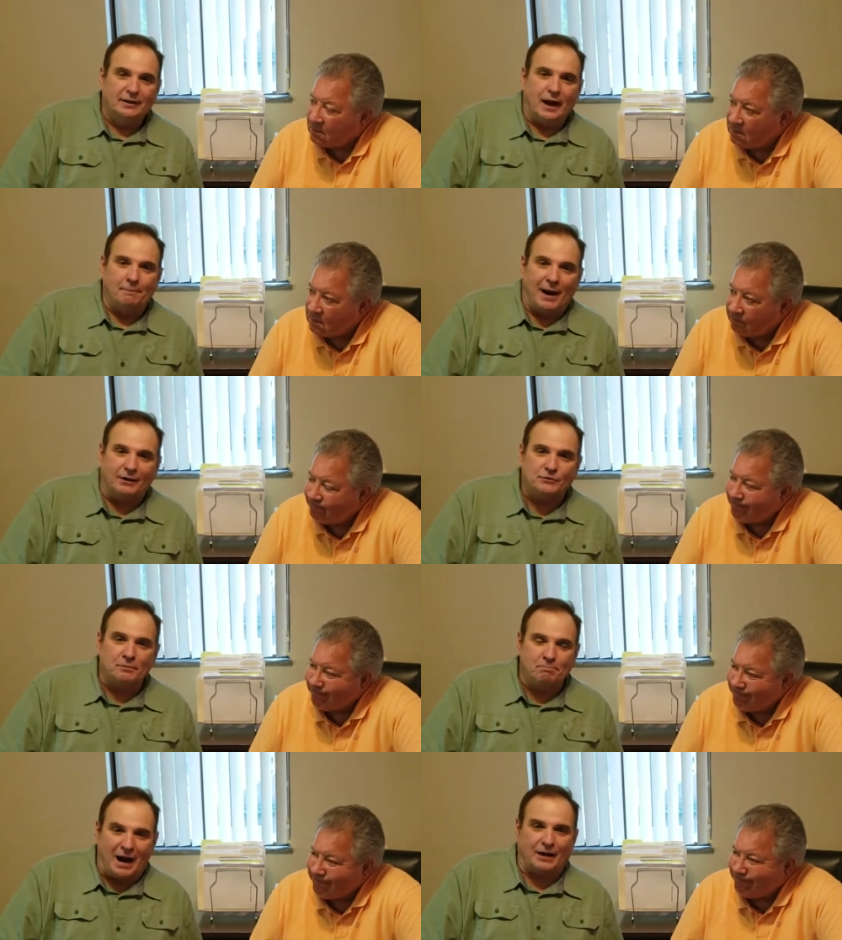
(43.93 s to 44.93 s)
Speaker 1: about
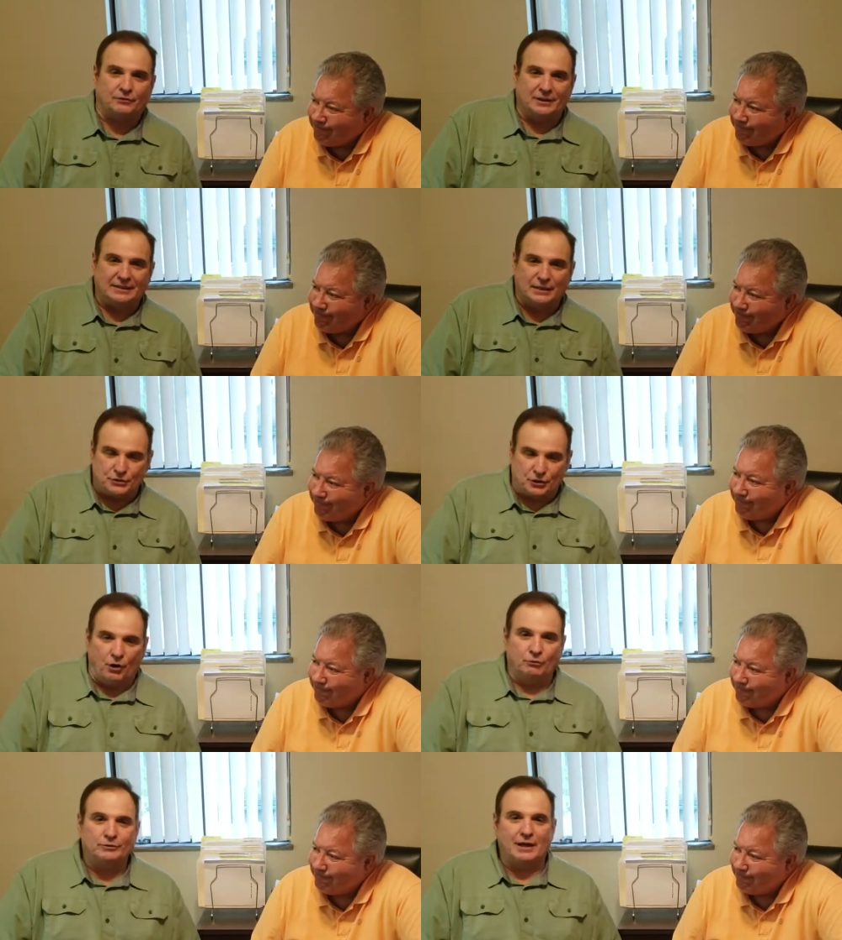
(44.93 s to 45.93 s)
some boxing.
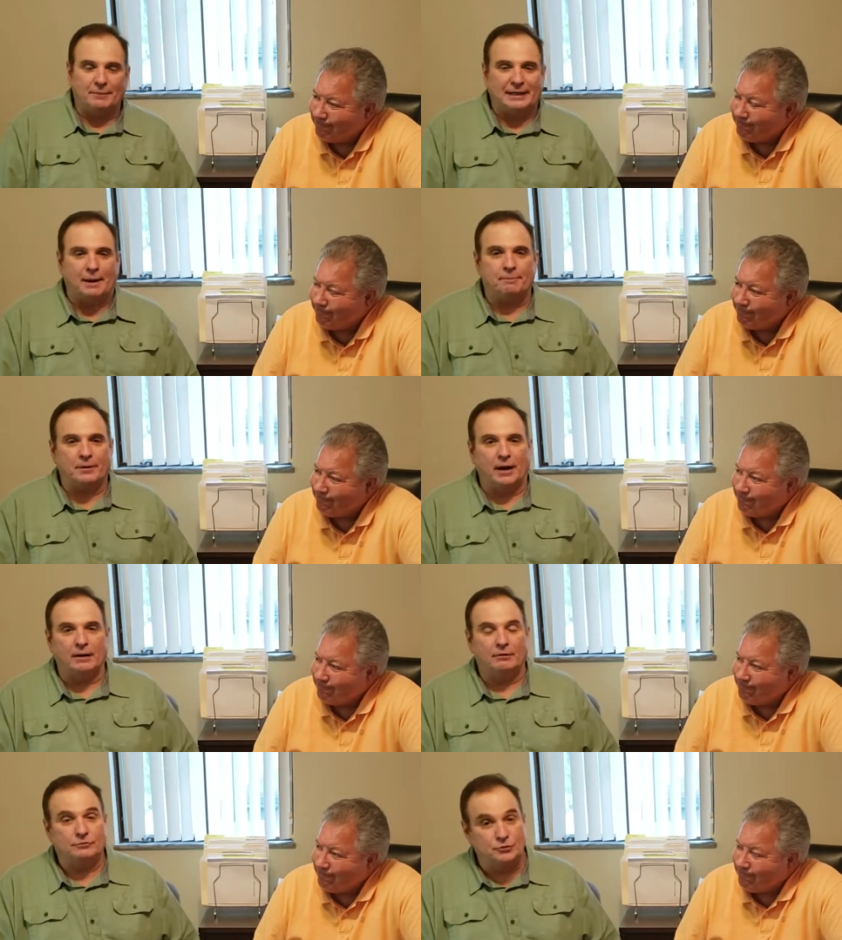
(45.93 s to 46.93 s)
Zone coming up
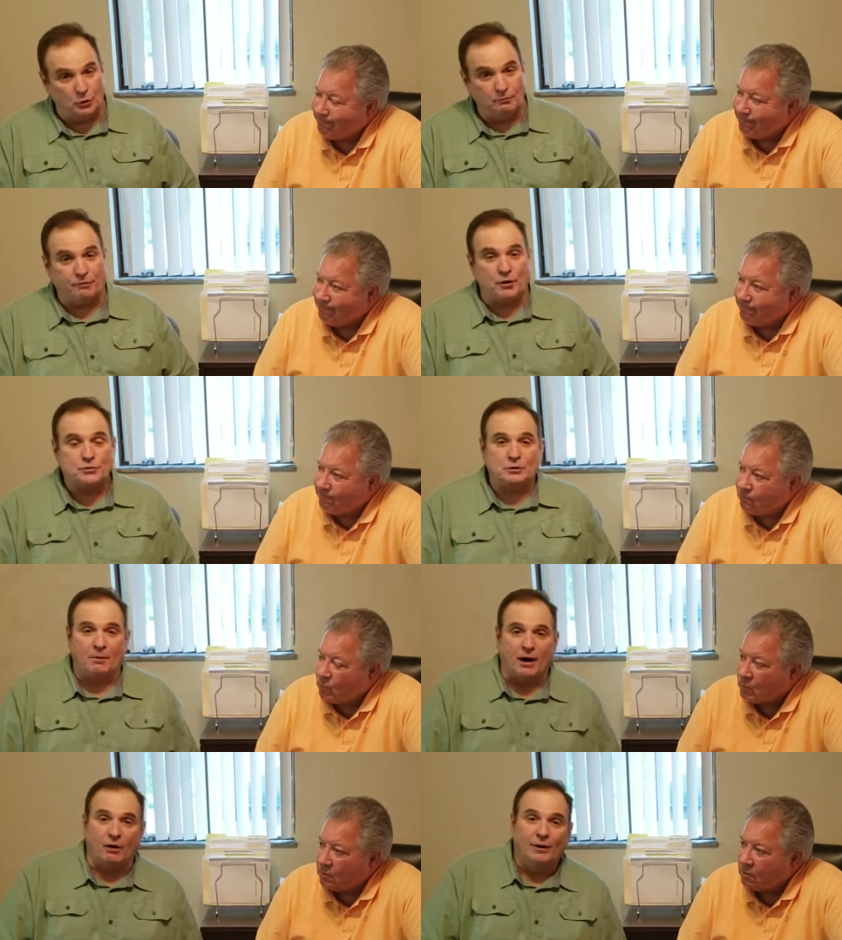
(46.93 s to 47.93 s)
uh, June 1st,
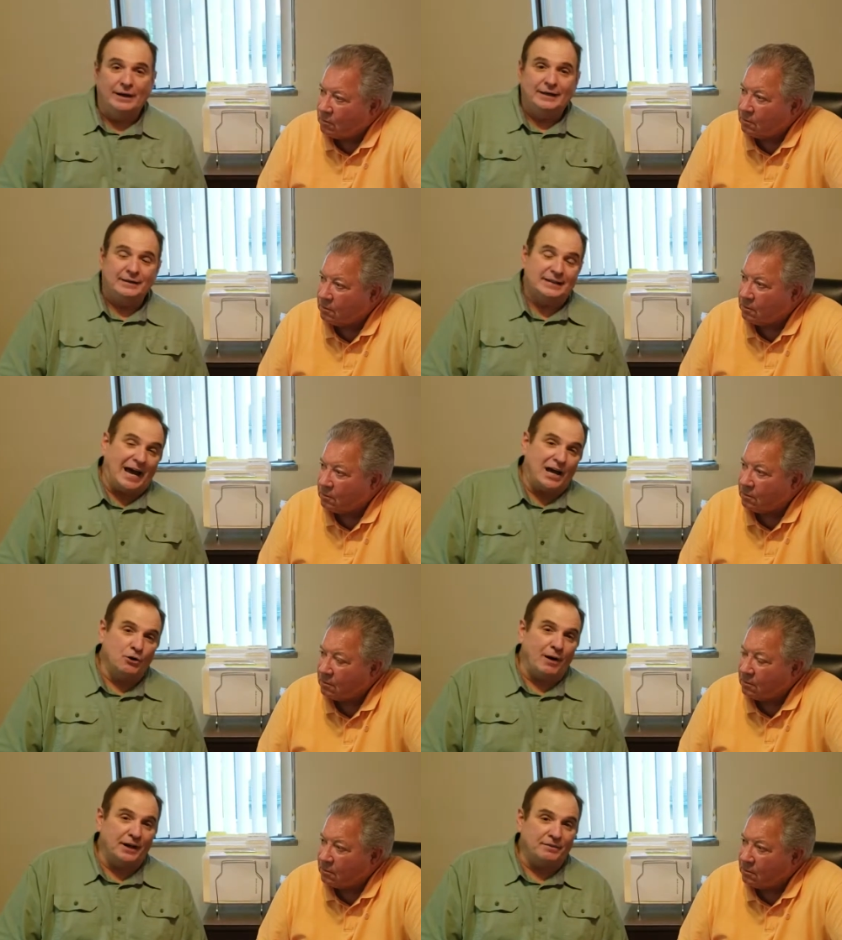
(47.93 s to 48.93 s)
tomorrow. The guy
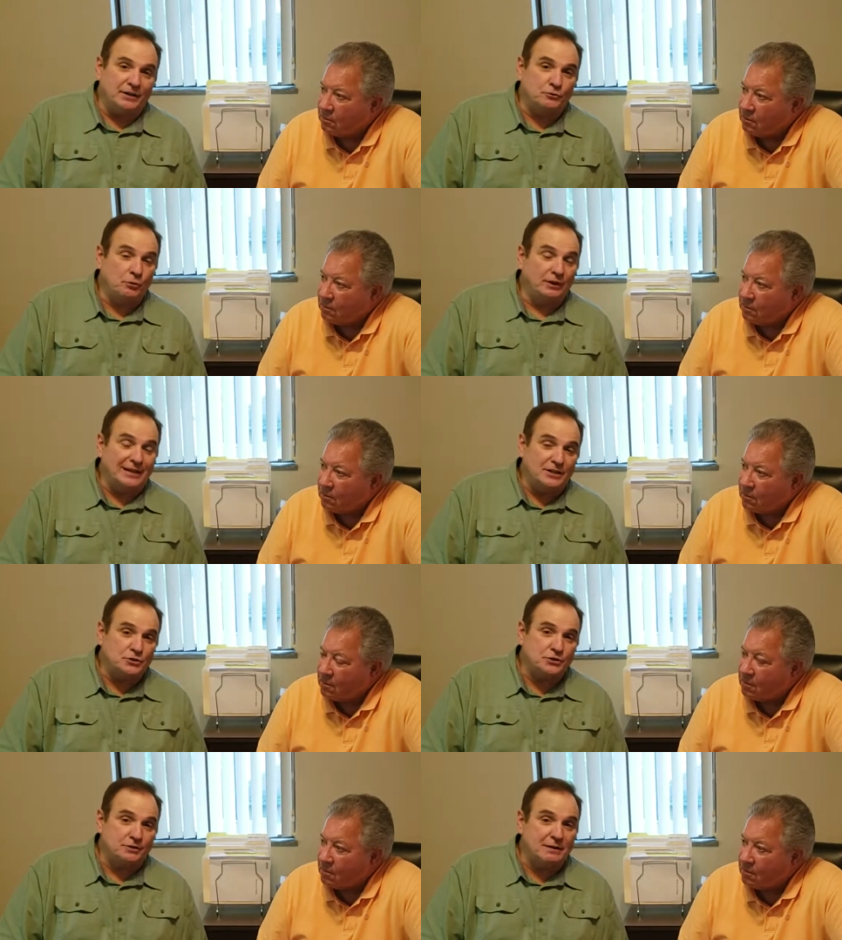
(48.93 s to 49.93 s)
who I think truly
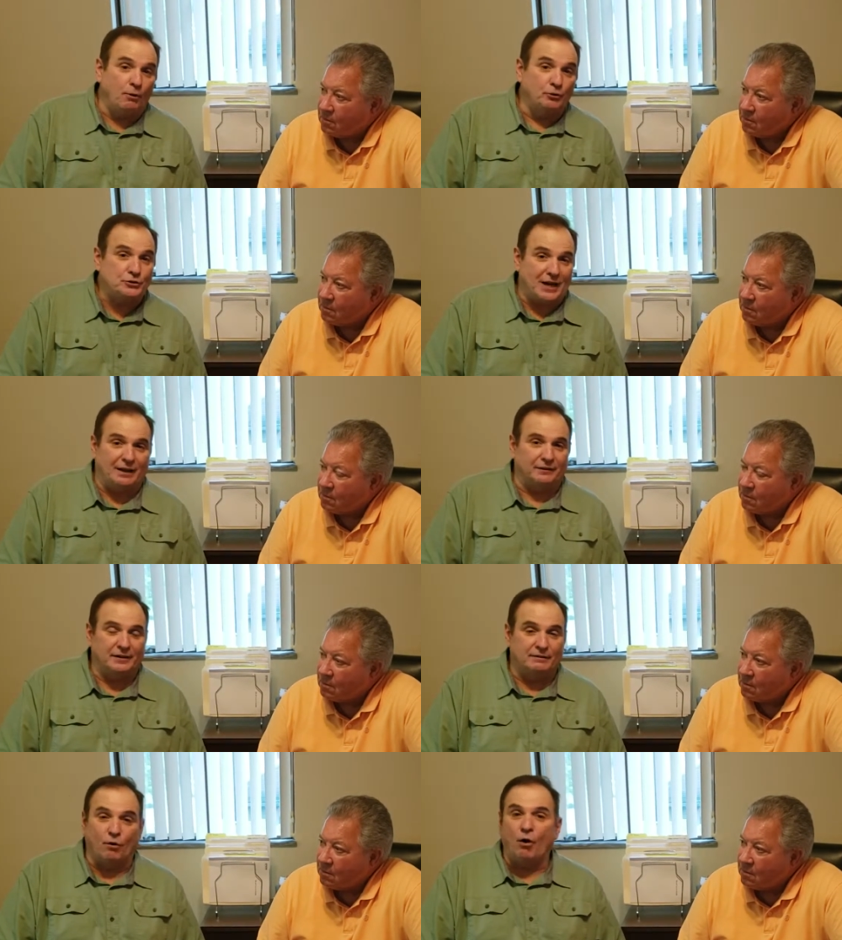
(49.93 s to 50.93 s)
is the most
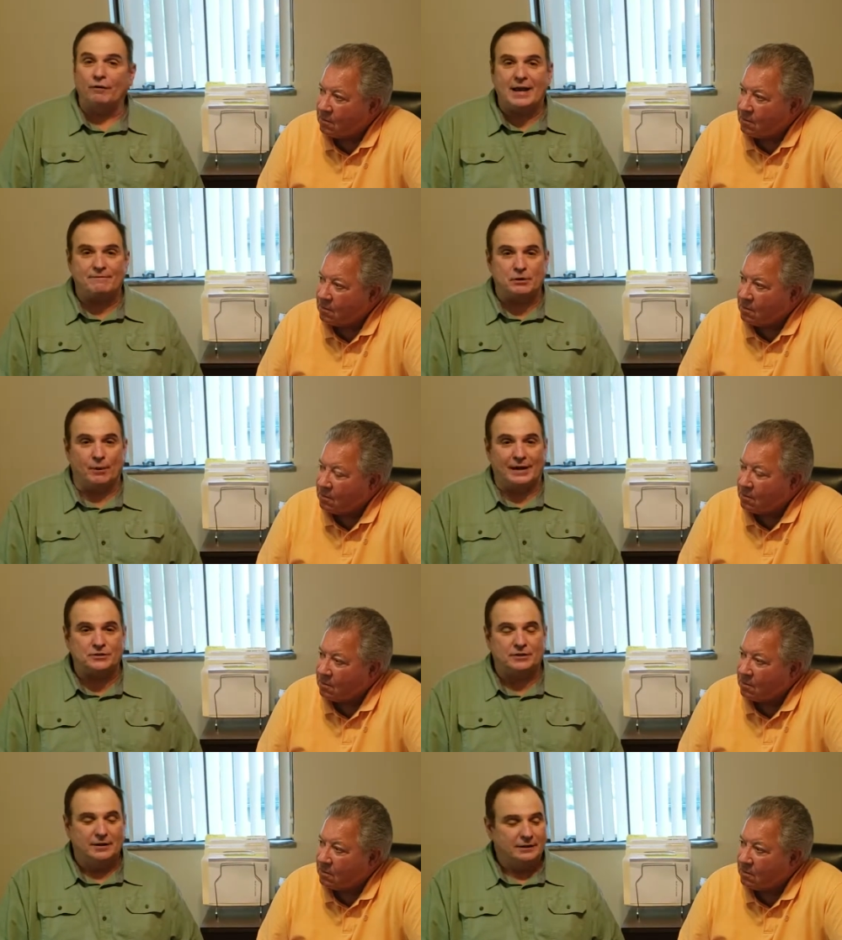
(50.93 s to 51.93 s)
talented of all the
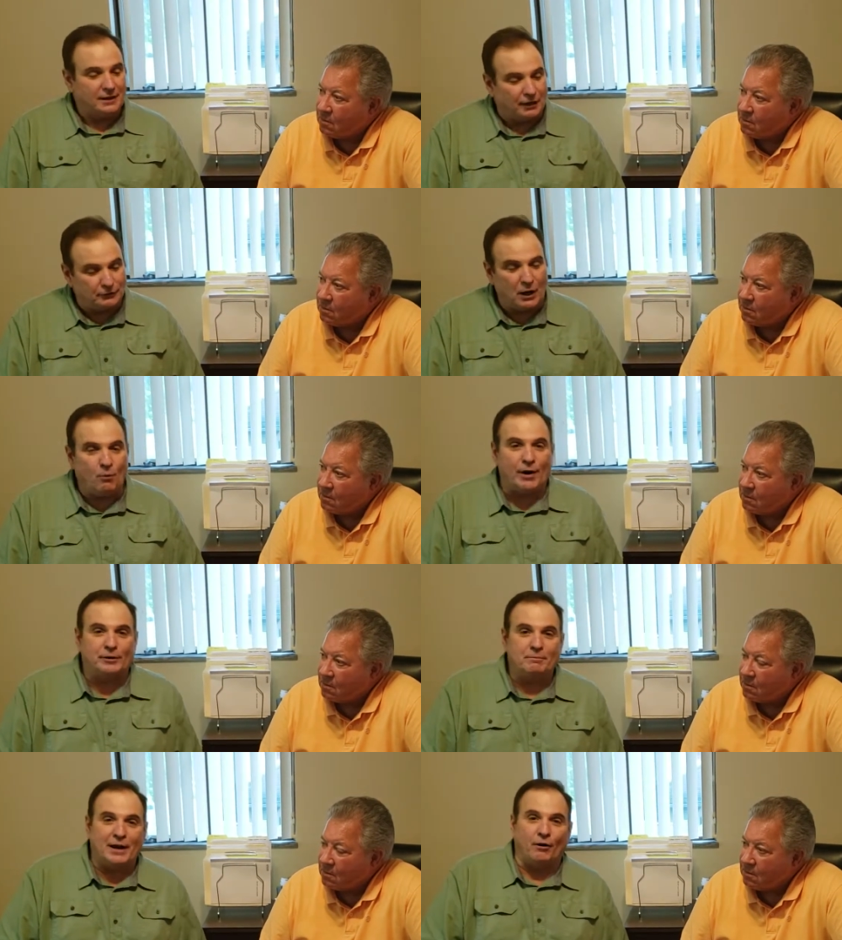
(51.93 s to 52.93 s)
heavyweights, Deontay
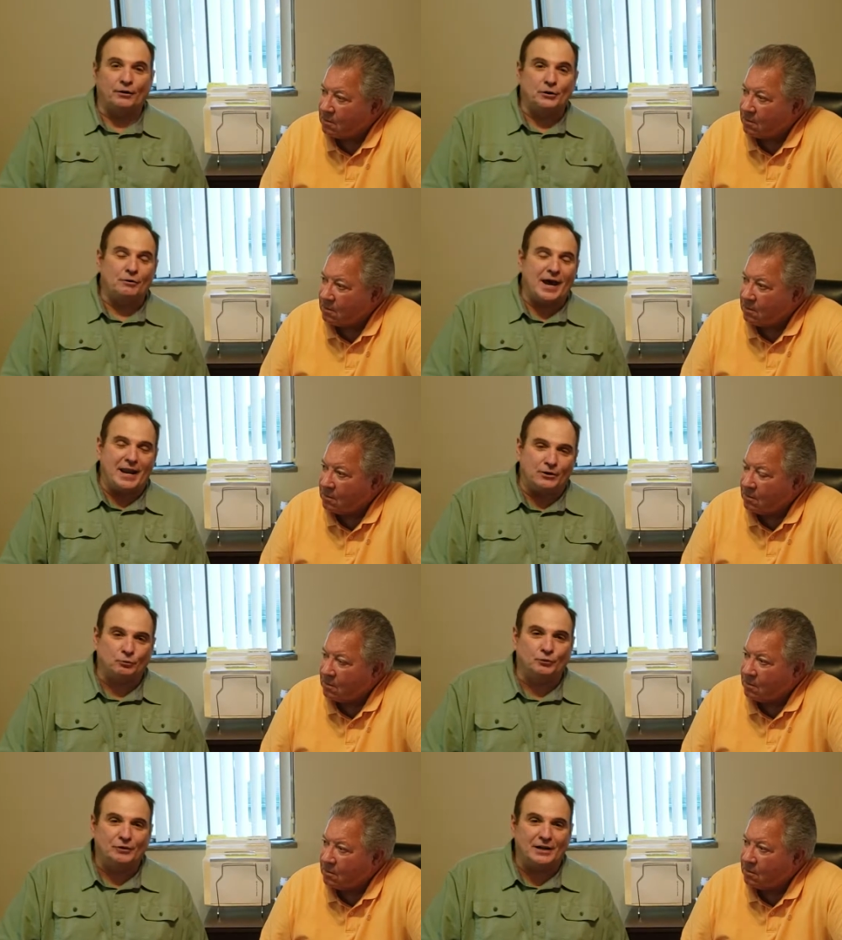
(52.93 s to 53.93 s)
Wilder may argue that, as
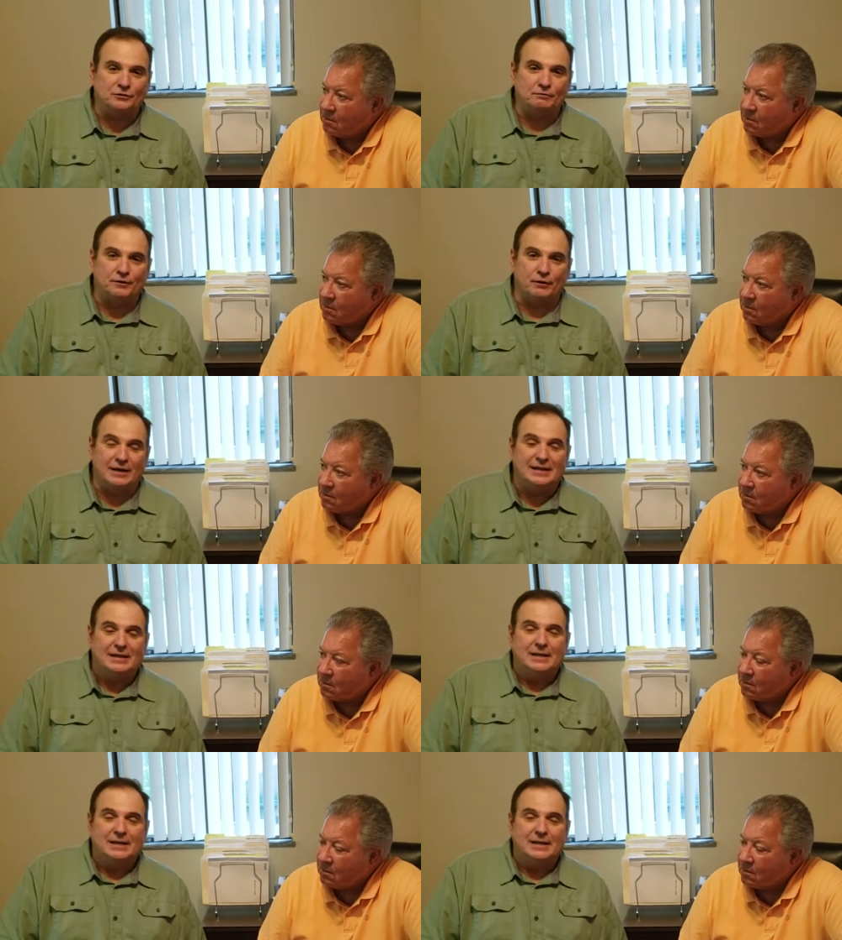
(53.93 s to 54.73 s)
will Tyson Fury.